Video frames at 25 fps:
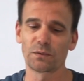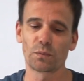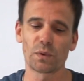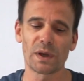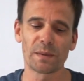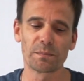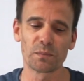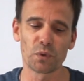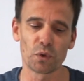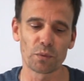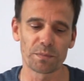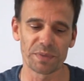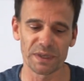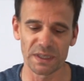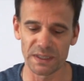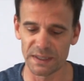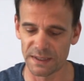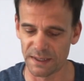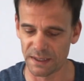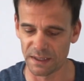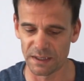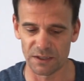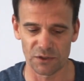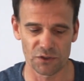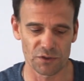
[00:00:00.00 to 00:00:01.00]
one more
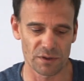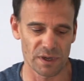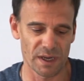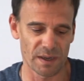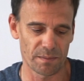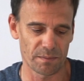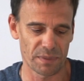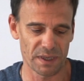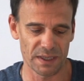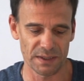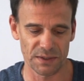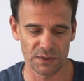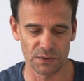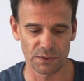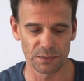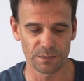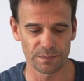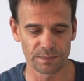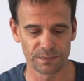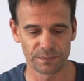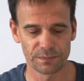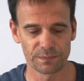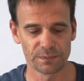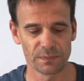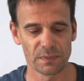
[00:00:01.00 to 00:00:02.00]
piece in the SRAM puzzle,
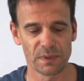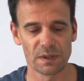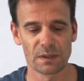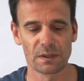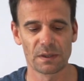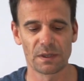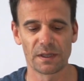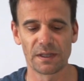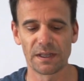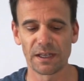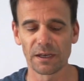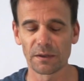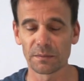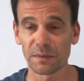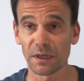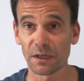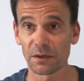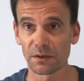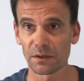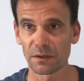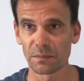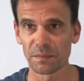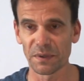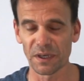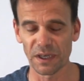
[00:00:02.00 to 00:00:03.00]
and then I'm going
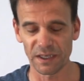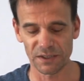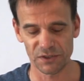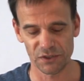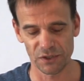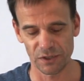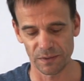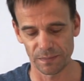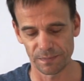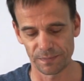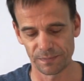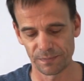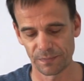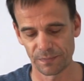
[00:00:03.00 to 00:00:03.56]
to the bike shop.